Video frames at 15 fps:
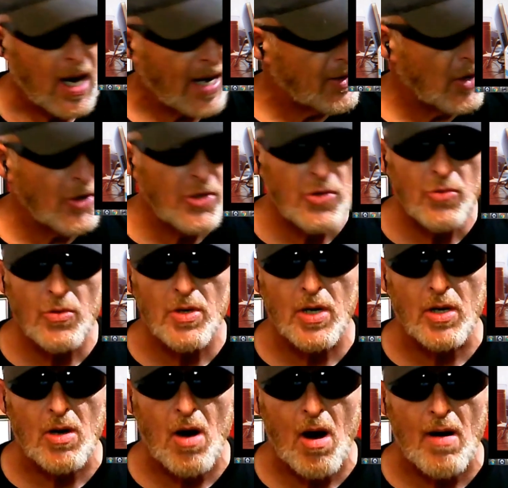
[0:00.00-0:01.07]
I know you were in
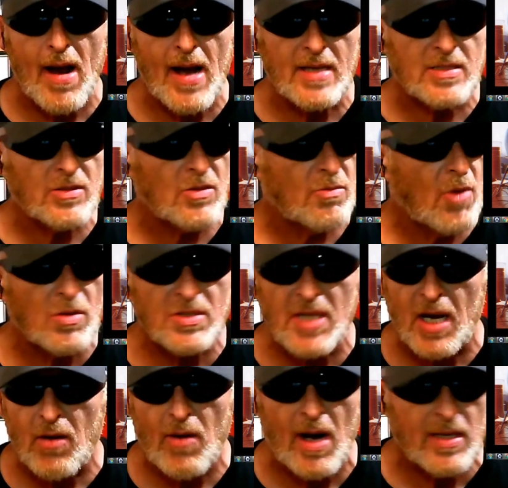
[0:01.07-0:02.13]
a car accident, a
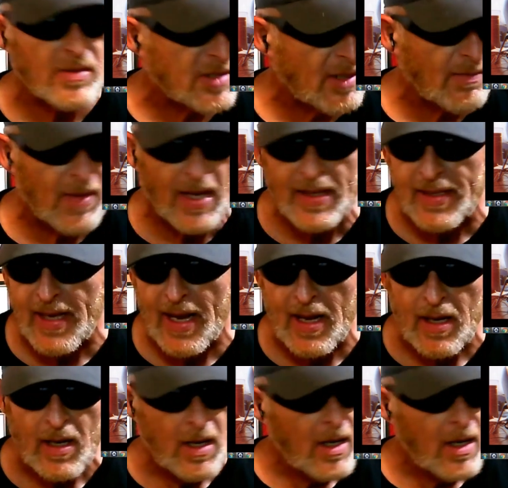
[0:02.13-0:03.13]
motorcycle accident, something like that.